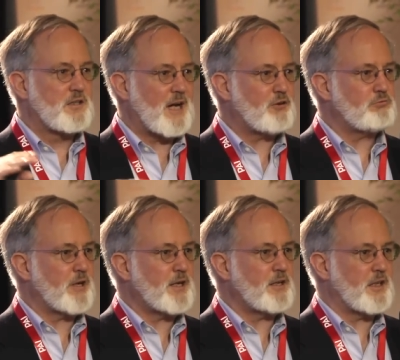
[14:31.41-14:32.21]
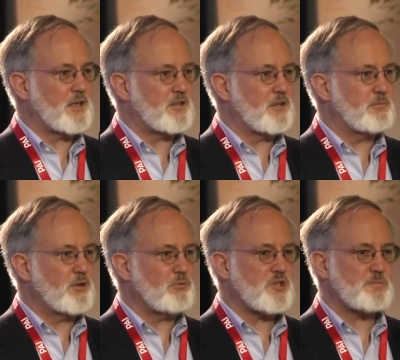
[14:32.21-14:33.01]
downregulate the
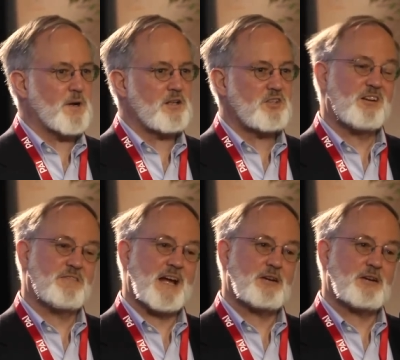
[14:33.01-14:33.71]
immune response. And